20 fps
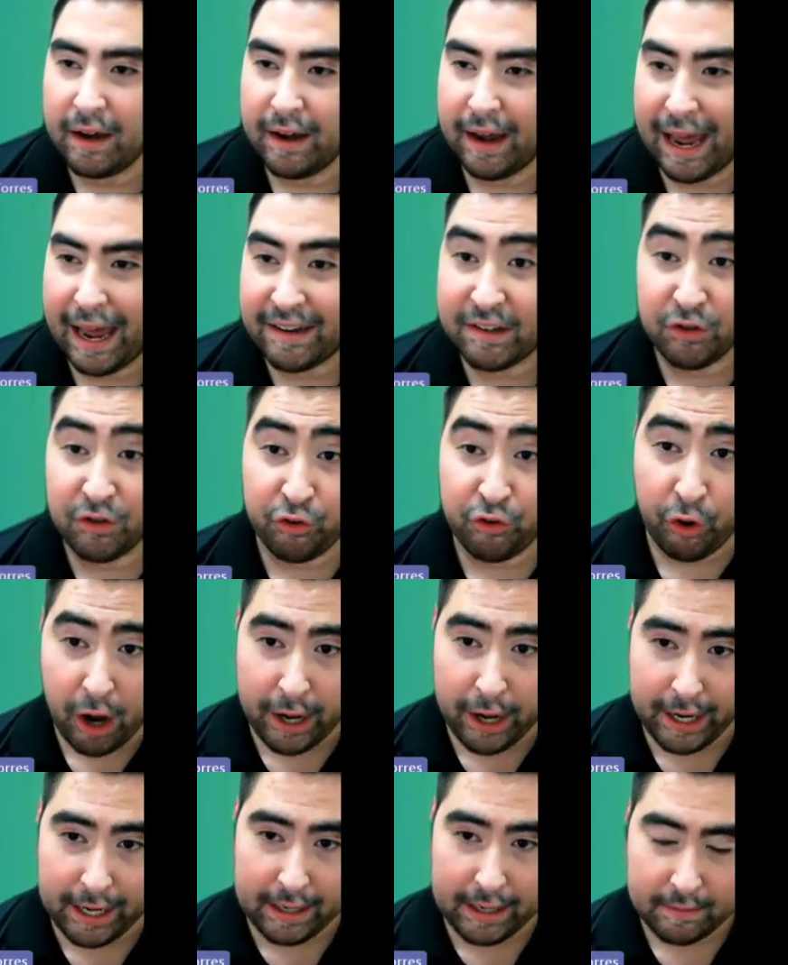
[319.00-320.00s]
as a
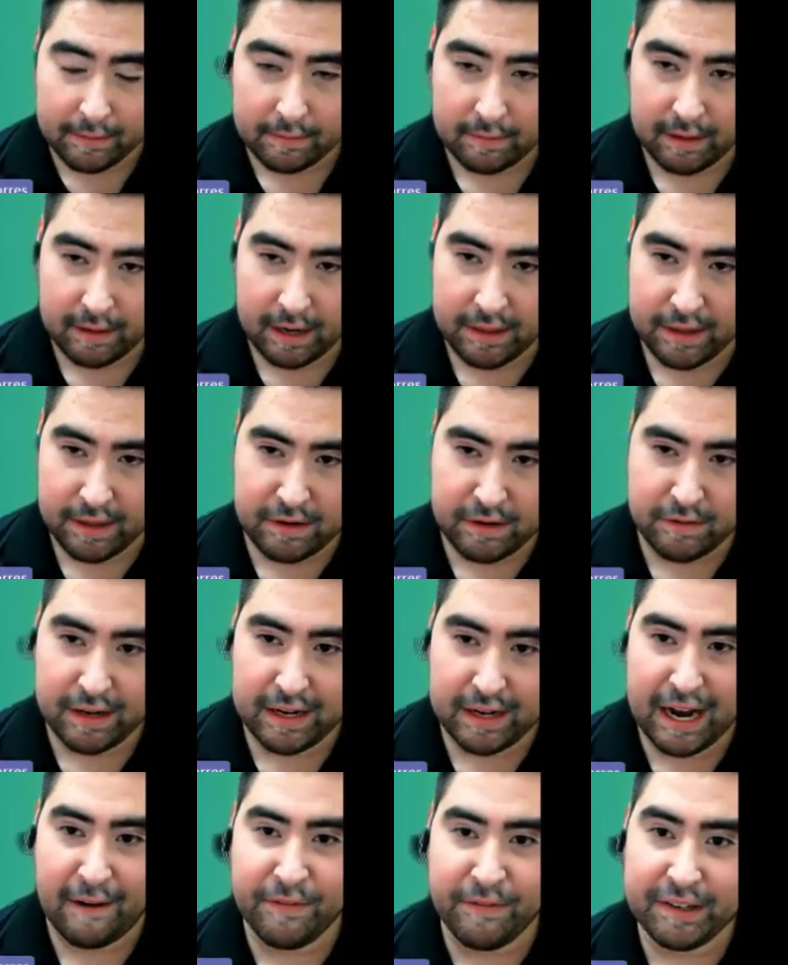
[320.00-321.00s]
drive. And then you
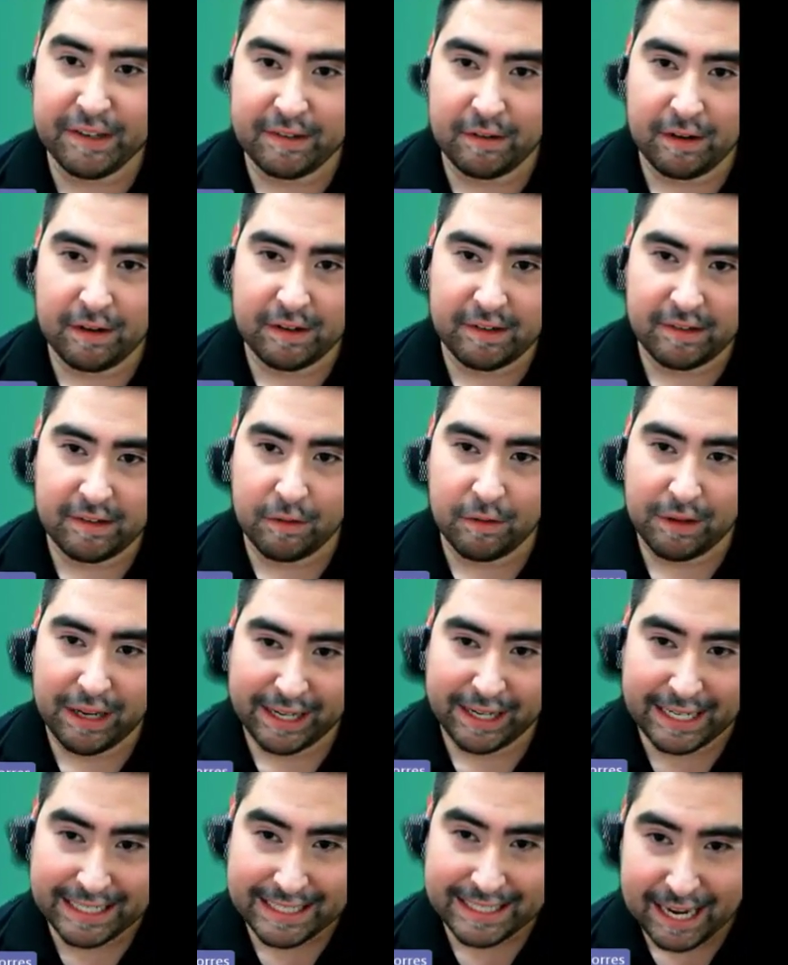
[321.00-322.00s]
can have the students do
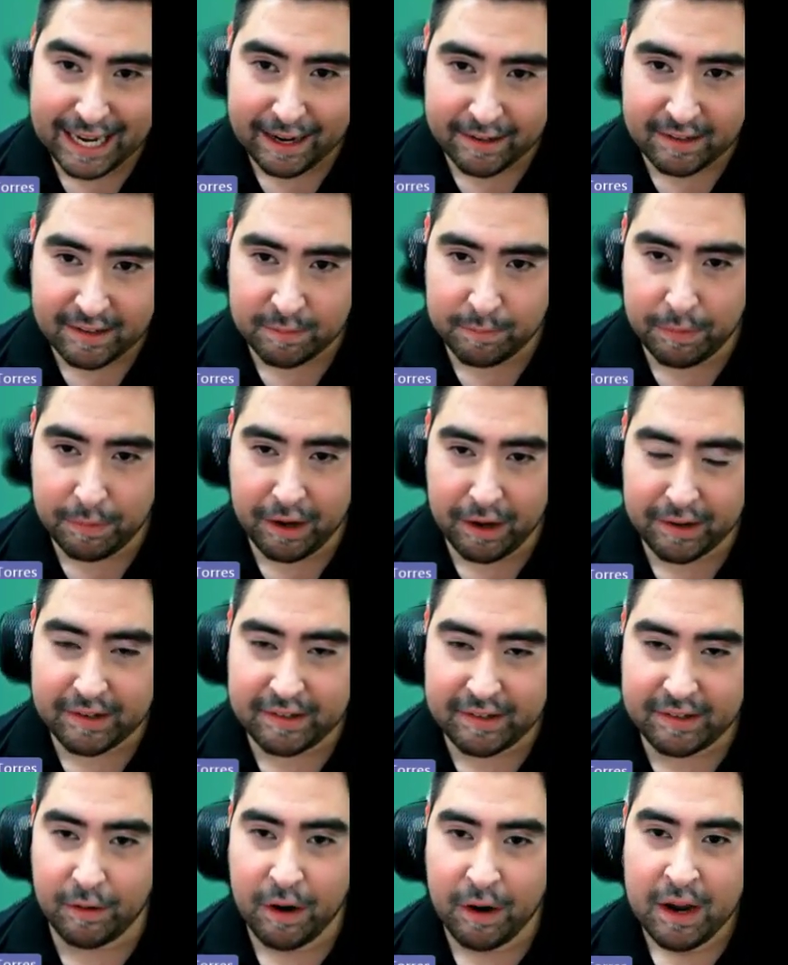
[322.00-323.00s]
like a text
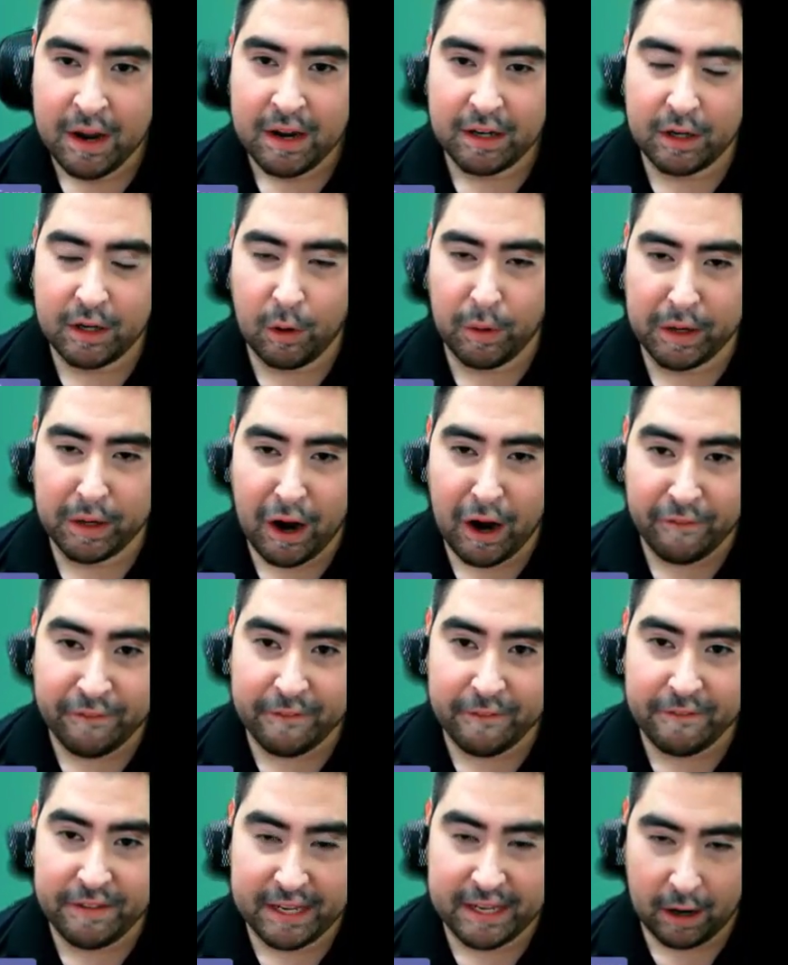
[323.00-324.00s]
box. So going
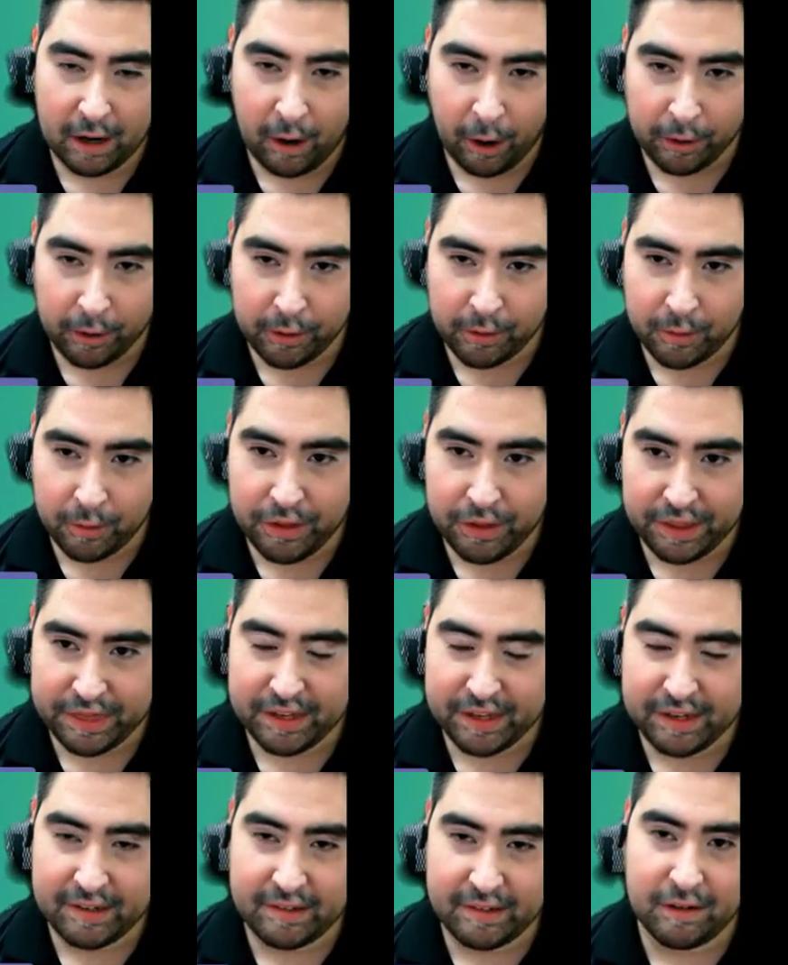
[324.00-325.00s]
off of the article
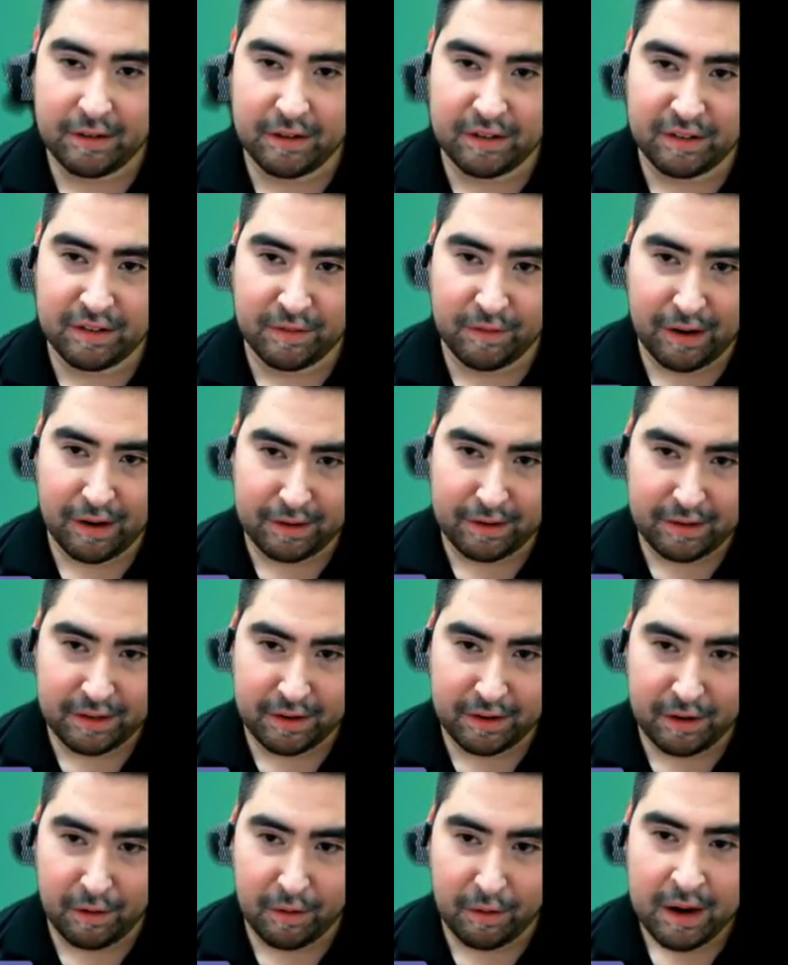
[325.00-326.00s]
that the students read,
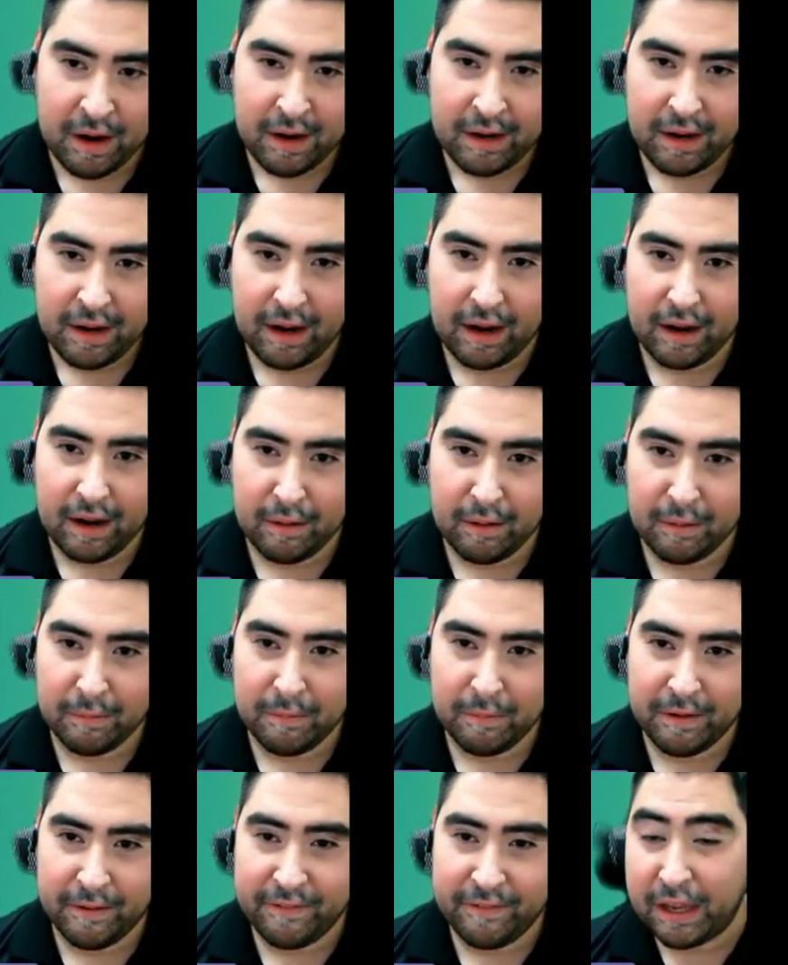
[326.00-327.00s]

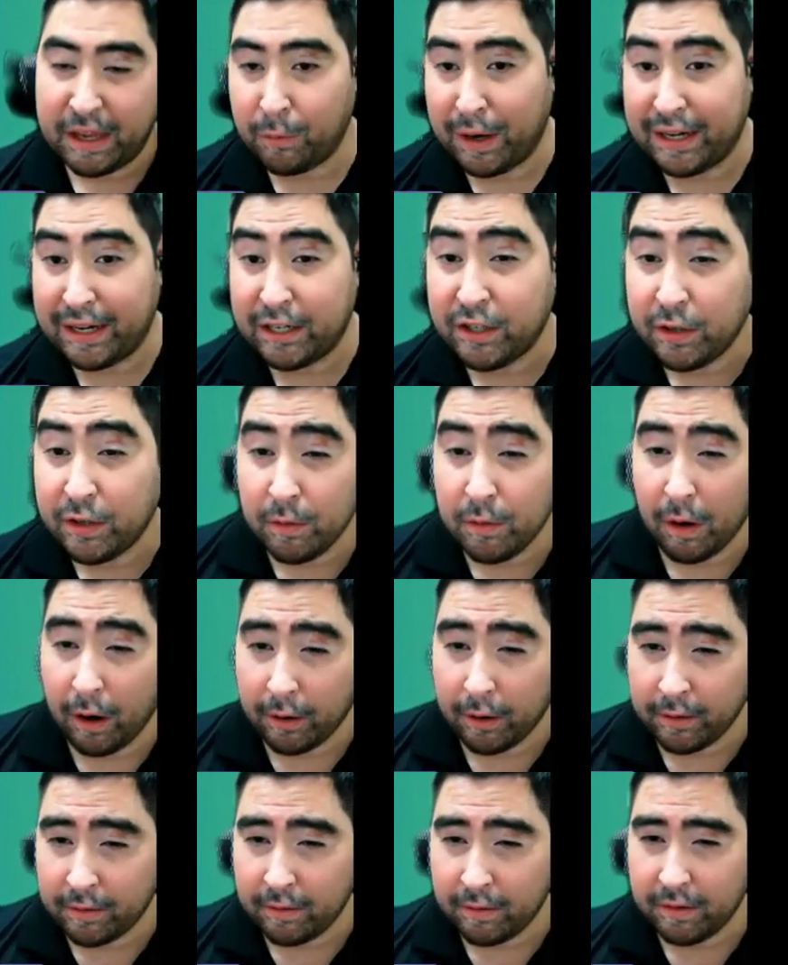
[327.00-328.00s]
if they read 2
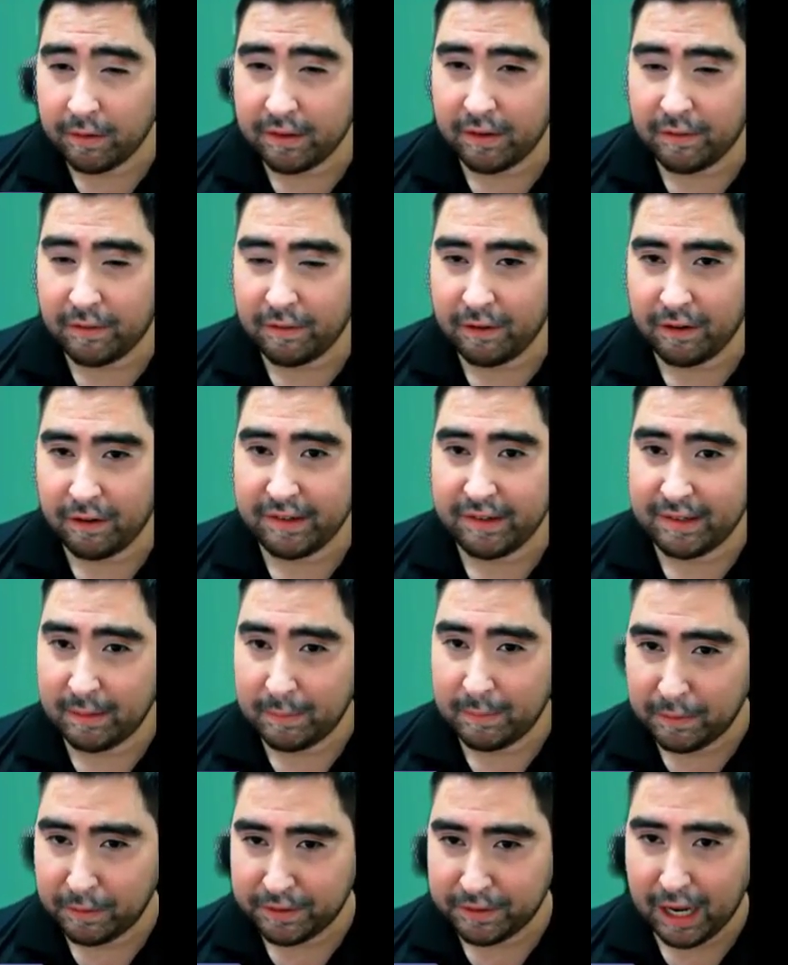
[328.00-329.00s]
articles over a
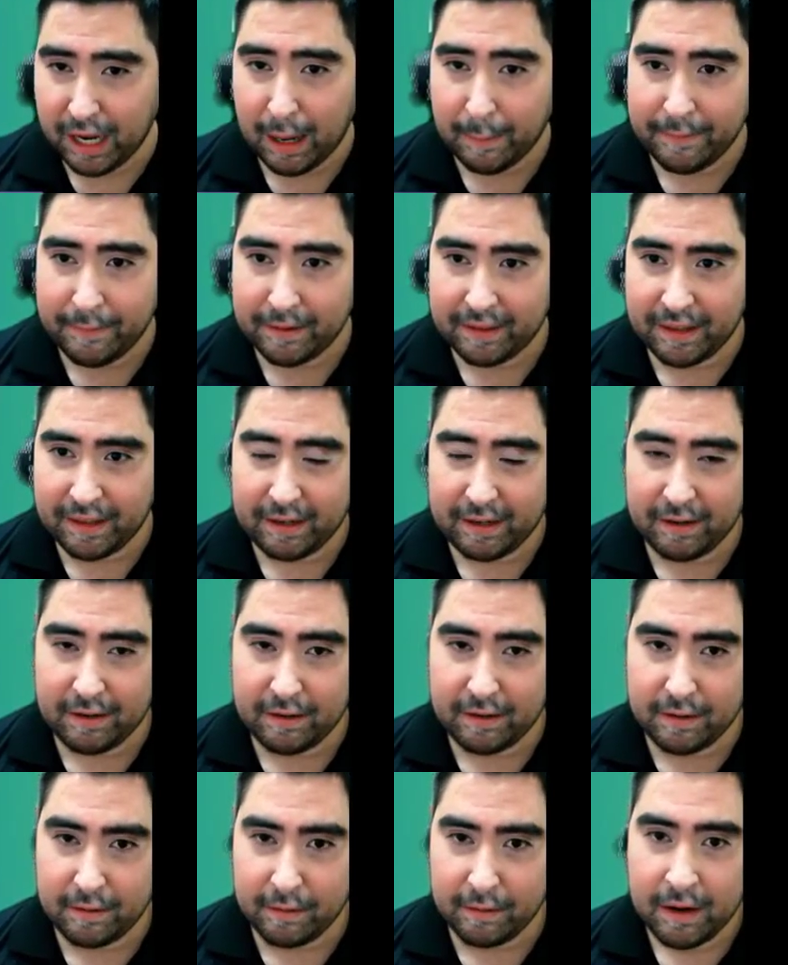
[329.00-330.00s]
similar topic, they
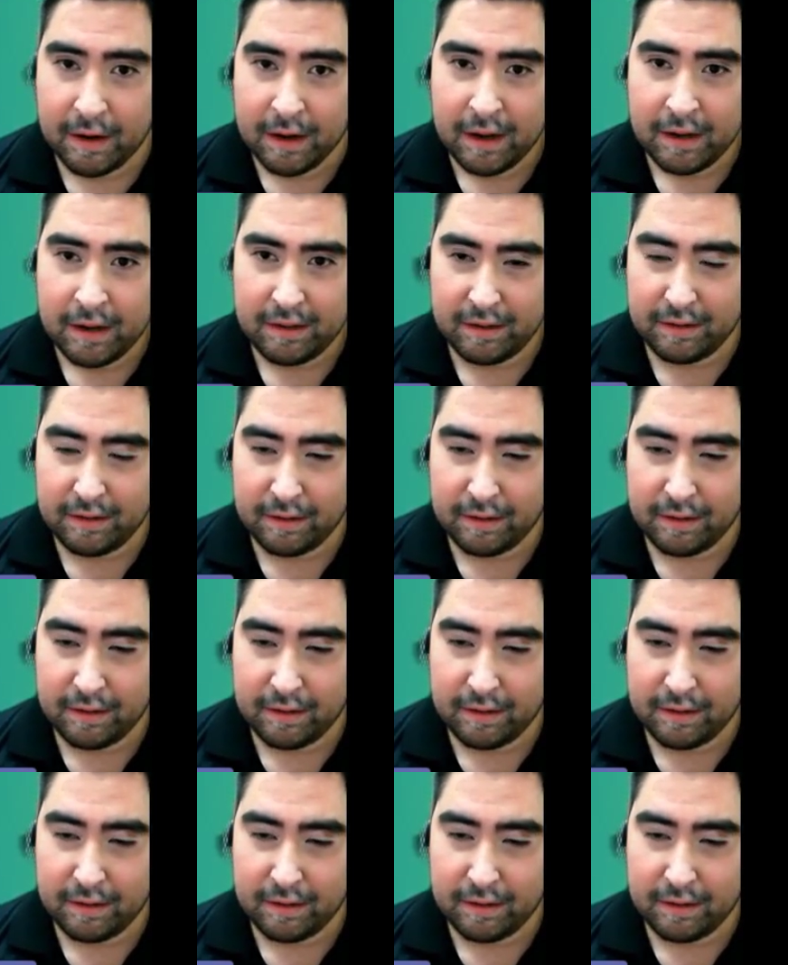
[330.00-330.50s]
can do,